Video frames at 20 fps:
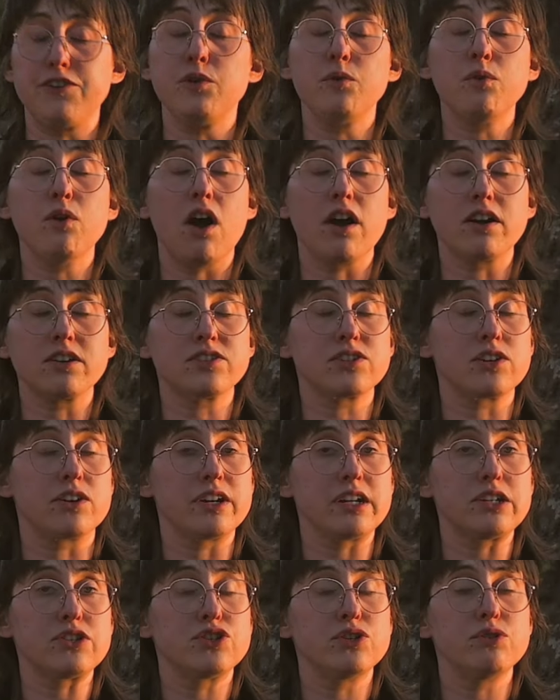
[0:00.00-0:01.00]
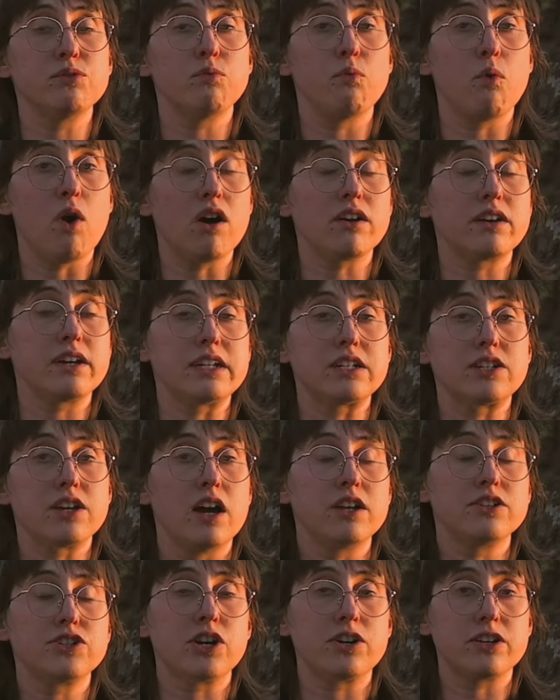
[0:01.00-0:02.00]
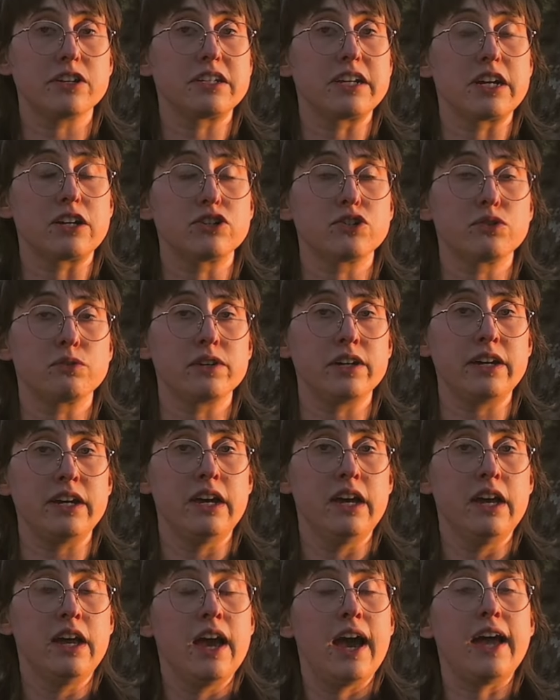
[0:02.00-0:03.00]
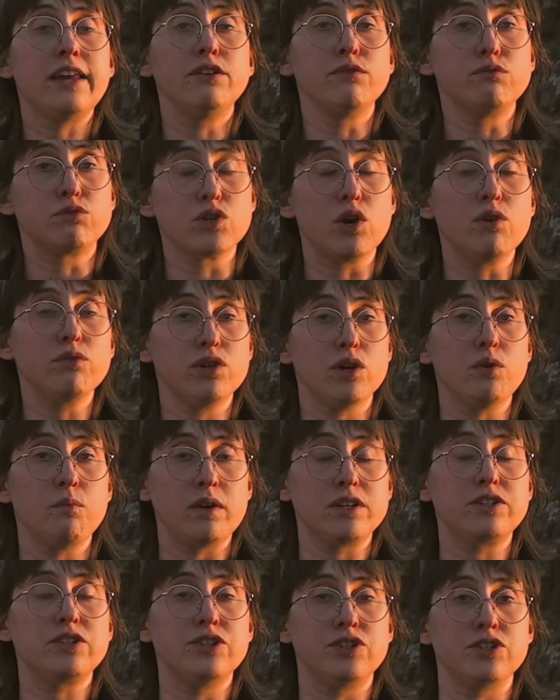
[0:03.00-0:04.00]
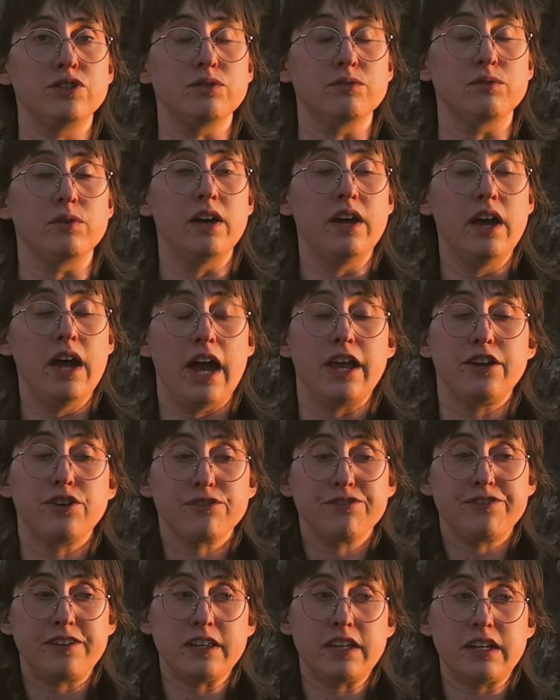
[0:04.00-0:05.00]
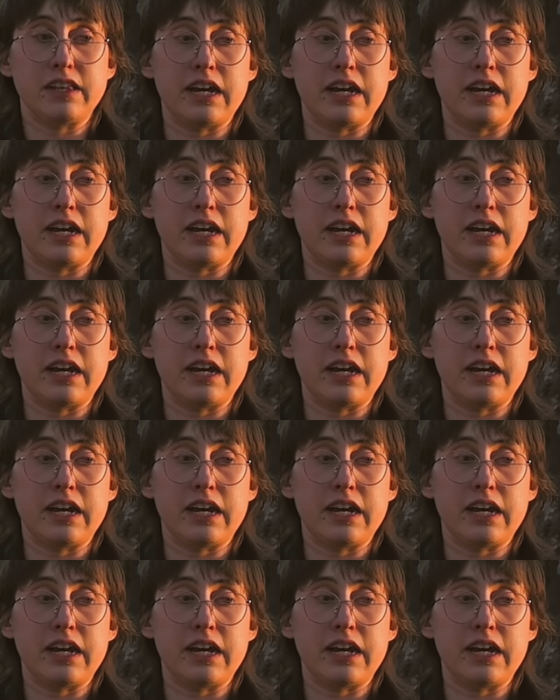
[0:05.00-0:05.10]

you are starting to walk into uncharted territory and you don't know what to do, and you're feeling